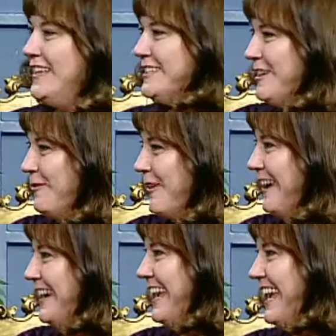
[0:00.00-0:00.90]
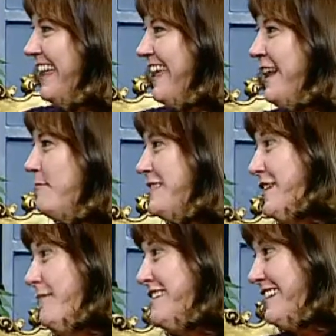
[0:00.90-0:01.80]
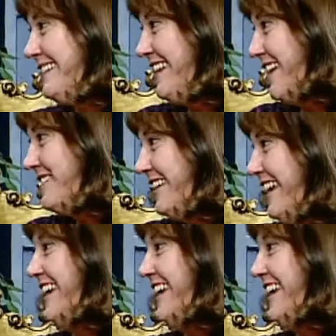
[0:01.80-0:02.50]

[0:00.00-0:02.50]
that's going to work. And that knob's still missing, actually.